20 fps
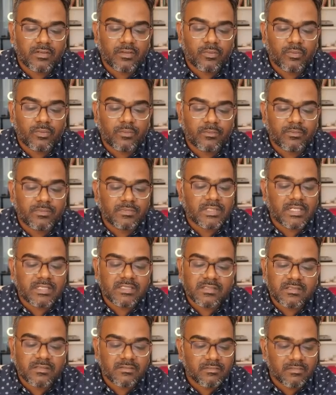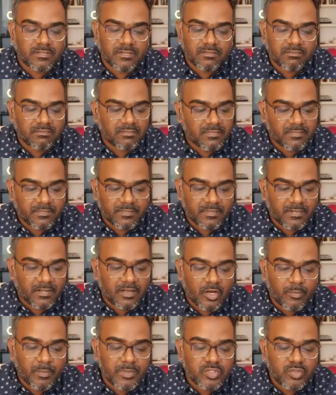Now, that's
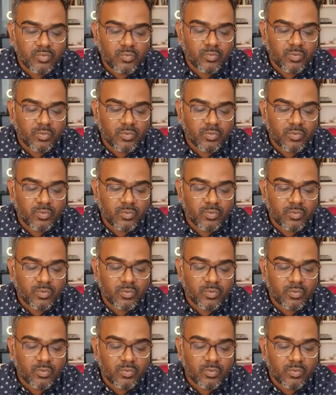how much you